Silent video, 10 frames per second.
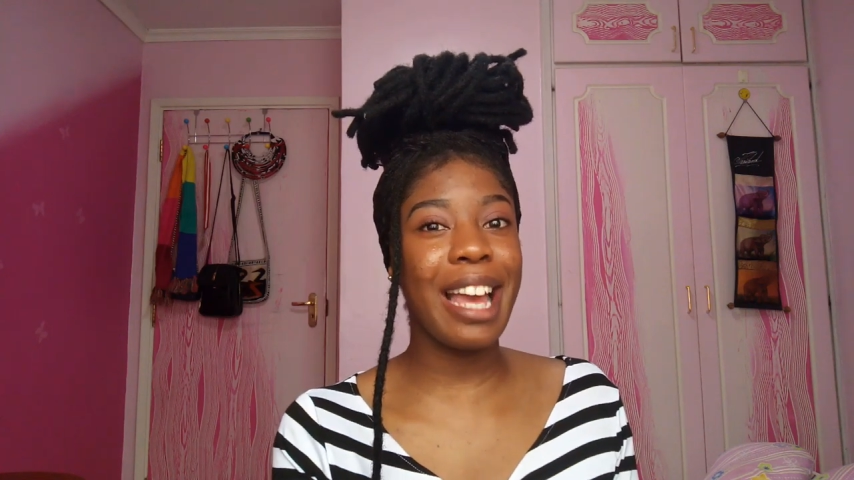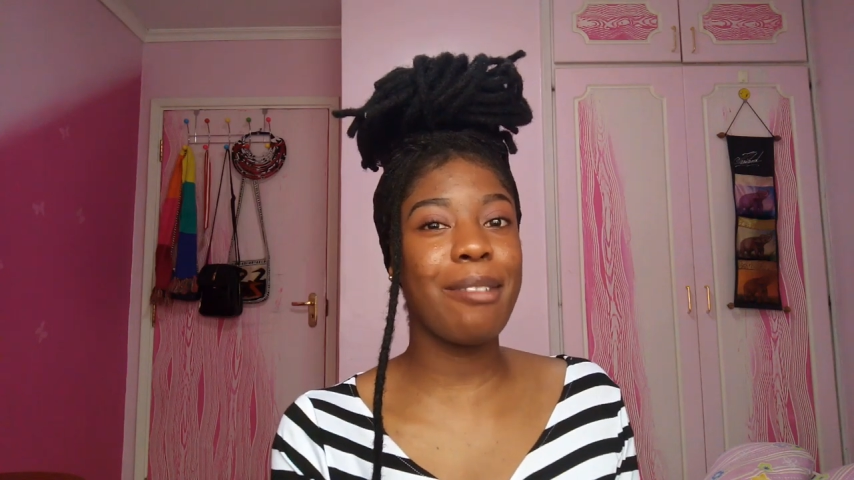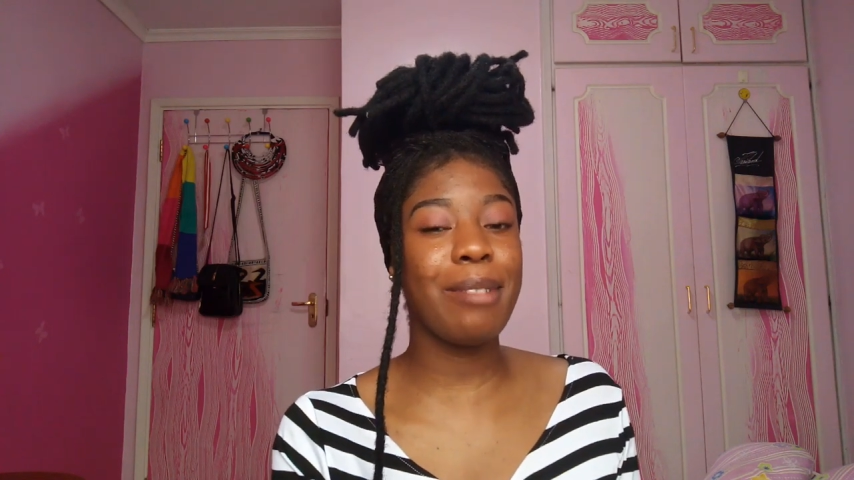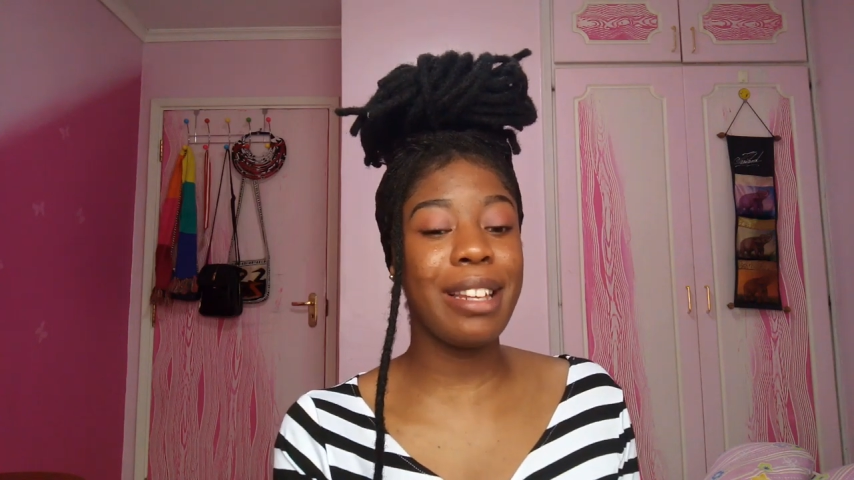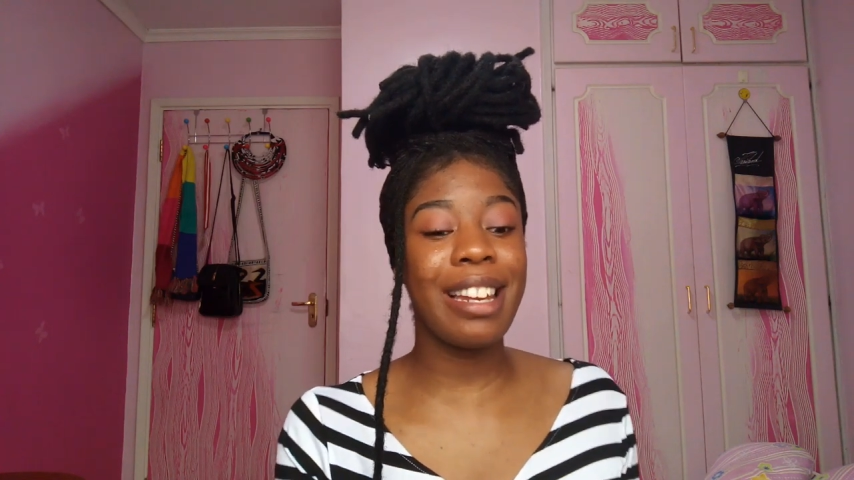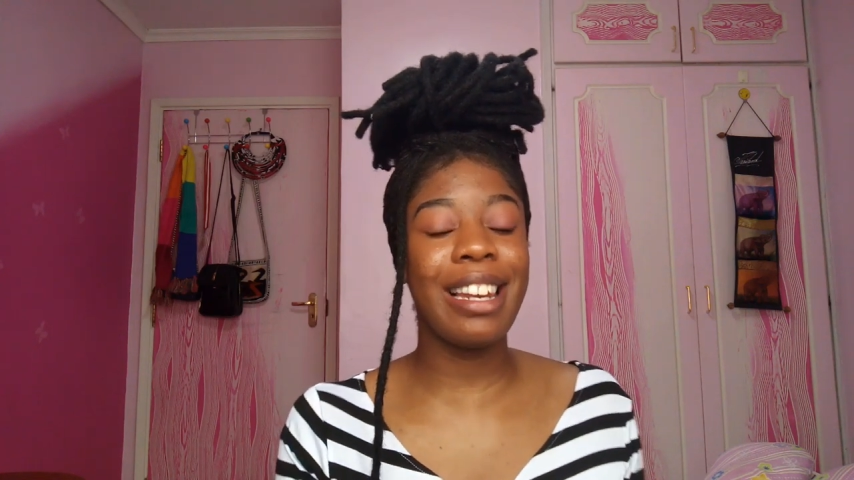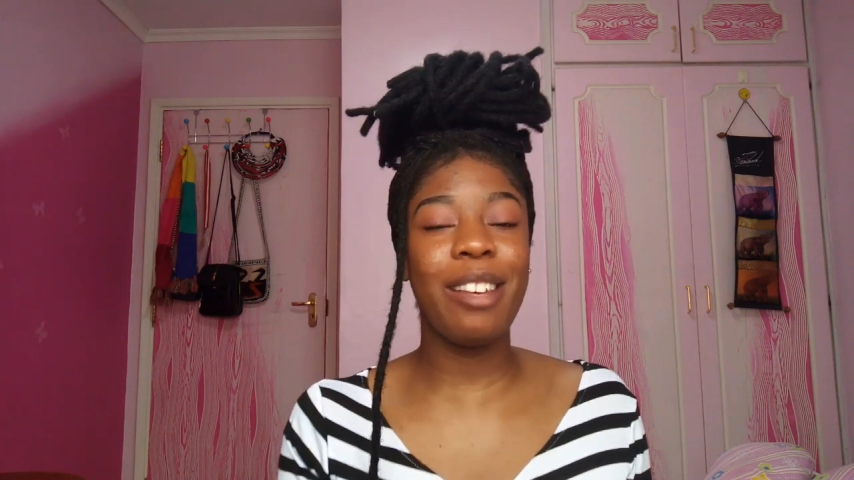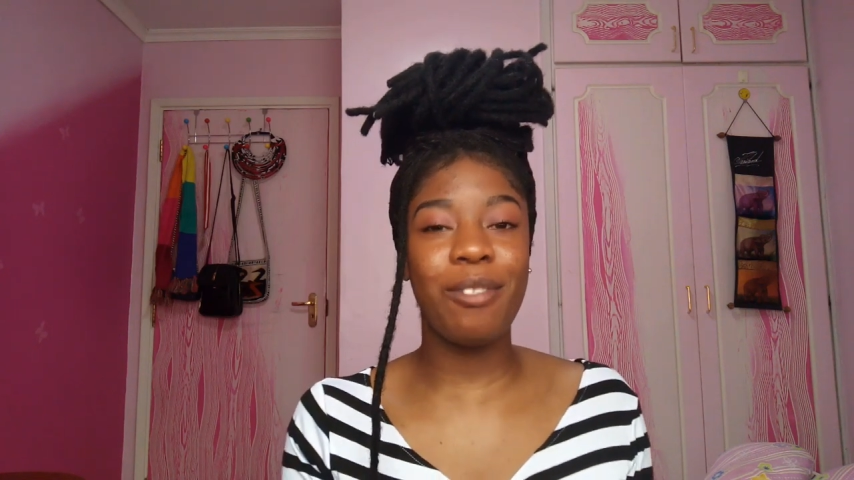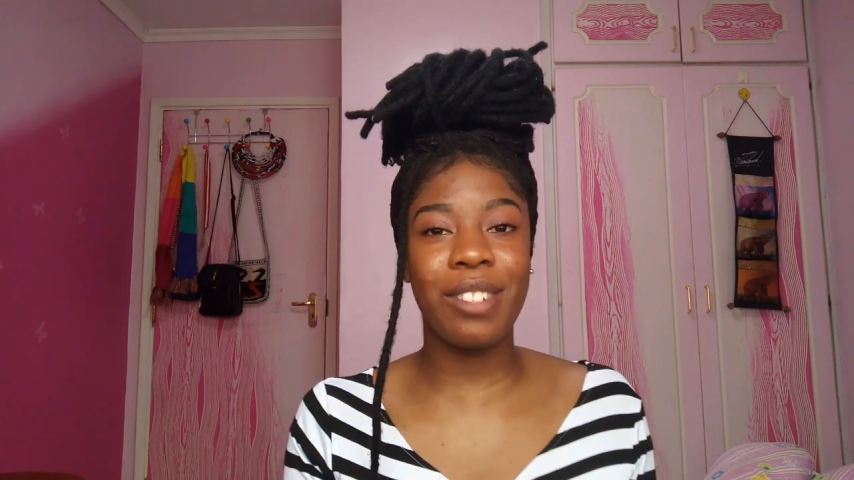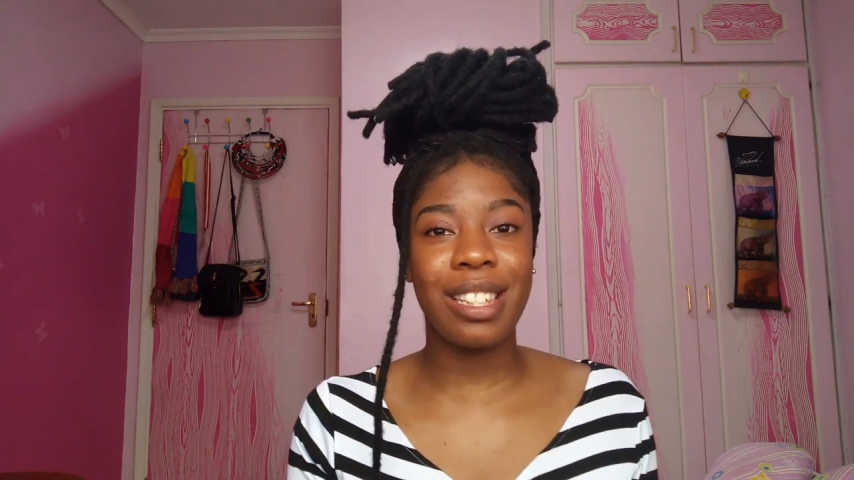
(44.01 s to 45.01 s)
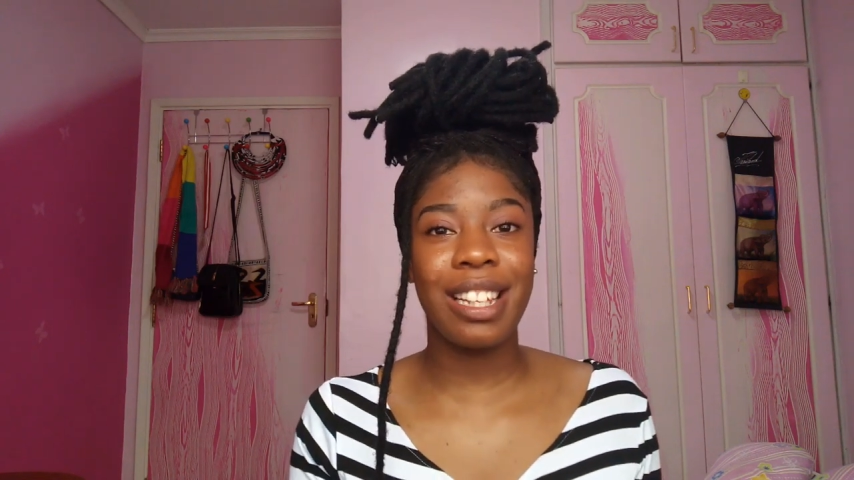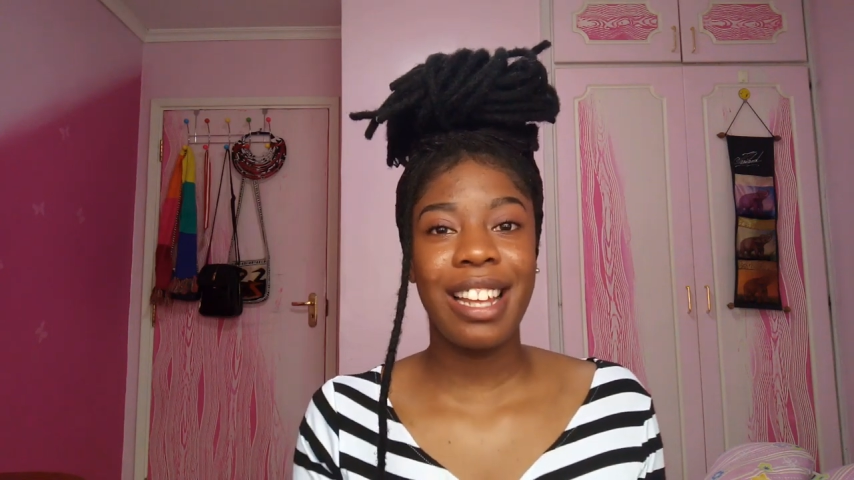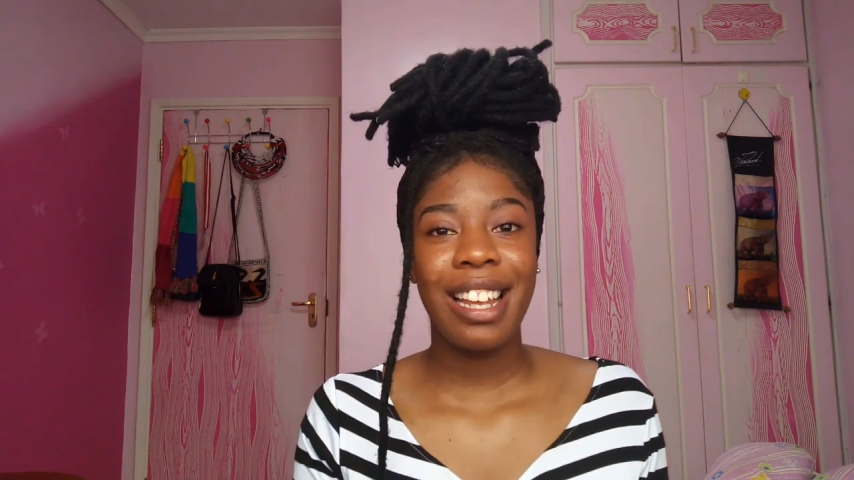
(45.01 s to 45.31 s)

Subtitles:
I mean leaves.